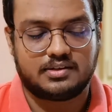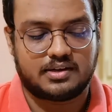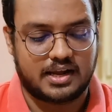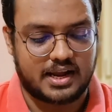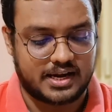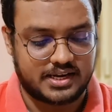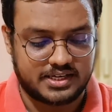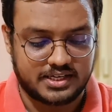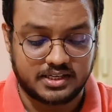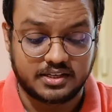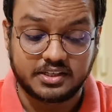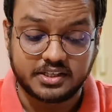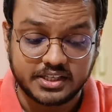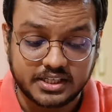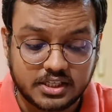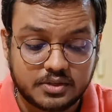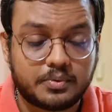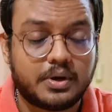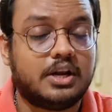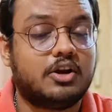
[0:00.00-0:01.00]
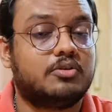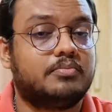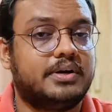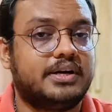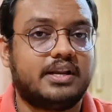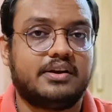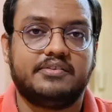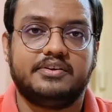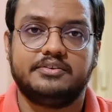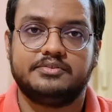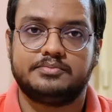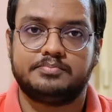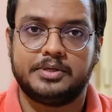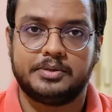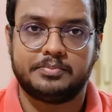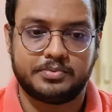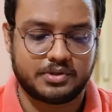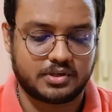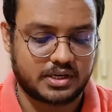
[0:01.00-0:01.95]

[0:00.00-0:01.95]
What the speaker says: I did really well on my derivatives paper.